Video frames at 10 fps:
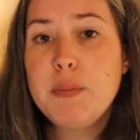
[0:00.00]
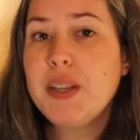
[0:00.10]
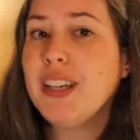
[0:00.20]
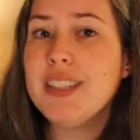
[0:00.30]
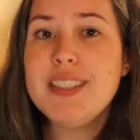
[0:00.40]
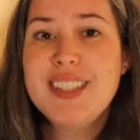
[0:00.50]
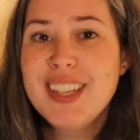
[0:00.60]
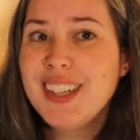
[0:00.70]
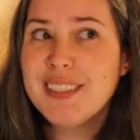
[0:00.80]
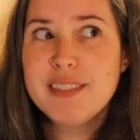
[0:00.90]
because
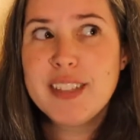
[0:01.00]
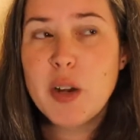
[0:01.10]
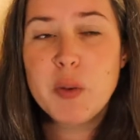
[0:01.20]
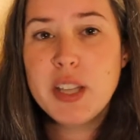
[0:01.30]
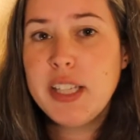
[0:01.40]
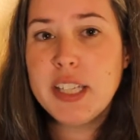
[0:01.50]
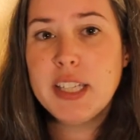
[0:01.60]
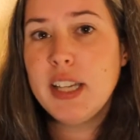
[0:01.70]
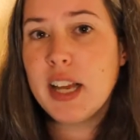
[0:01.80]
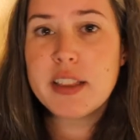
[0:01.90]
I really
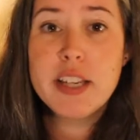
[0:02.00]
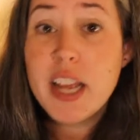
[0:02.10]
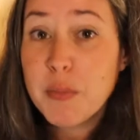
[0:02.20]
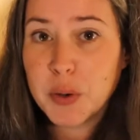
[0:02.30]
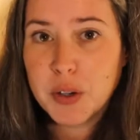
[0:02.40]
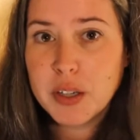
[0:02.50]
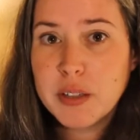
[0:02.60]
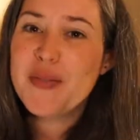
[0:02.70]
didn't like the neighborhood?